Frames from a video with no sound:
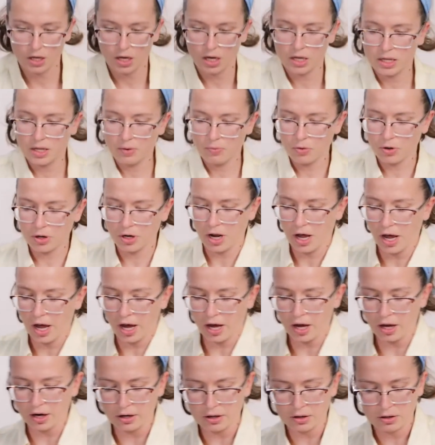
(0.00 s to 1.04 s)
And then we're gonna
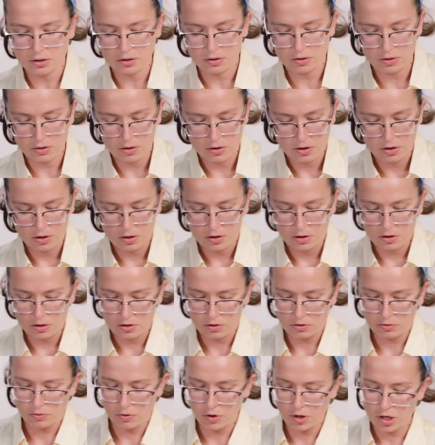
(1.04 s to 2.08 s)
add
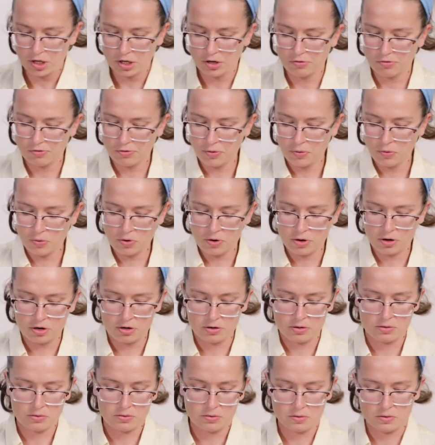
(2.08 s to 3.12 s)
3 to
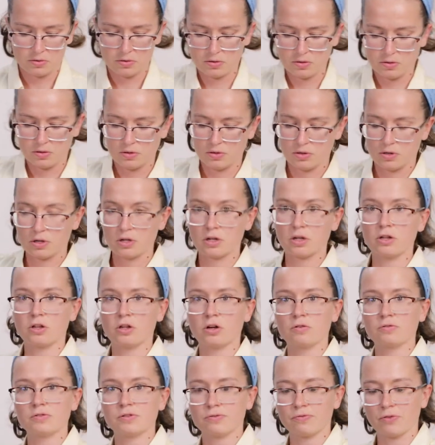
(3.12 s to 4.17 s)
4
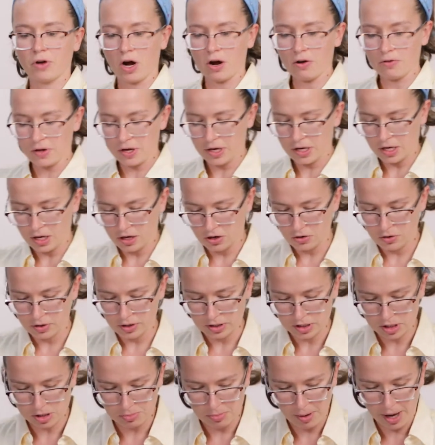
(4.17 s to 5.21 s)
cloves of garlic, and you
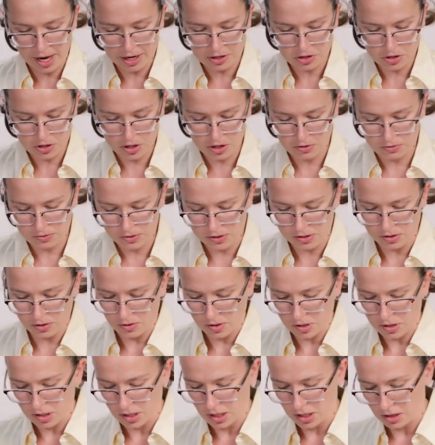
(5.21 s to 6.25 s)
can smash those so
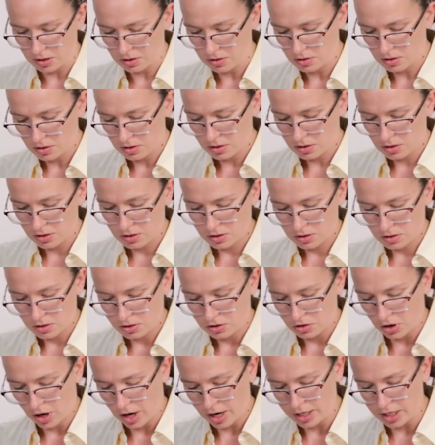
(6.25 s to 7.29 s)
that they
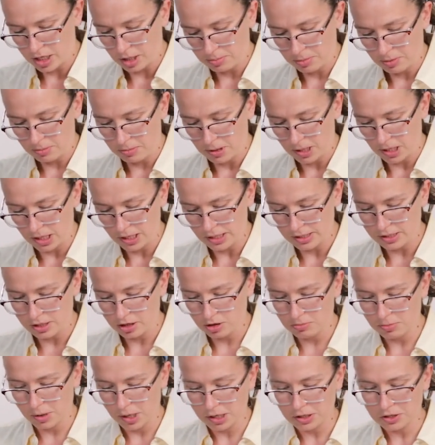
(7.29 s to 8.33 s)
grind up a bit
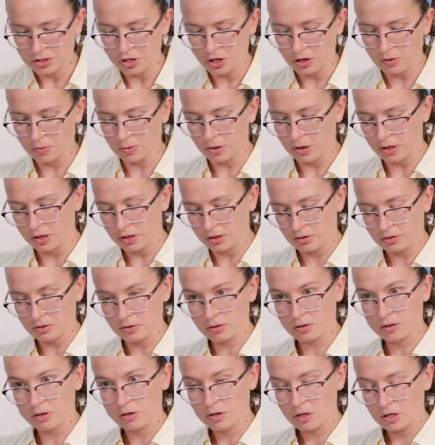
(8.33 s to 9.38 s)
easier. Make sure we're
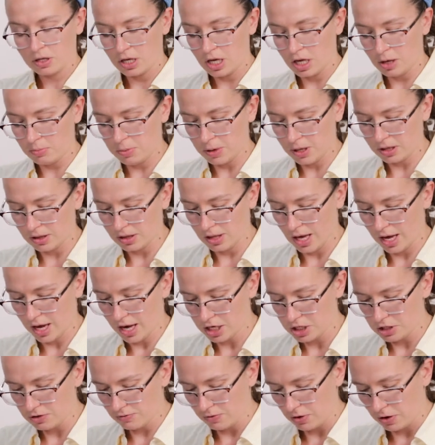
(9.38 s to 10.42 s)
keeping the
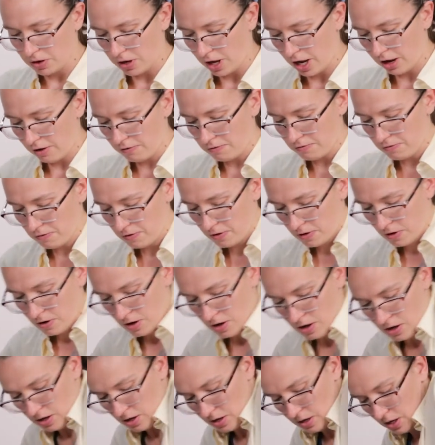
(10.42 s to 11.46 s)
edge of our knife
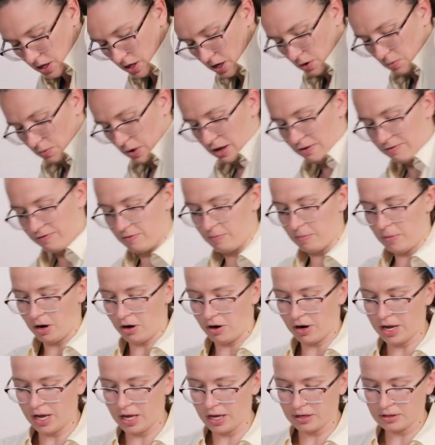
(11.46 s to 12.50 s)
away from our
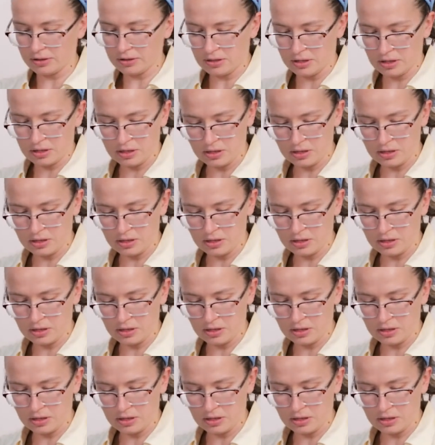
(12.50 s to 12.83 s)
hand.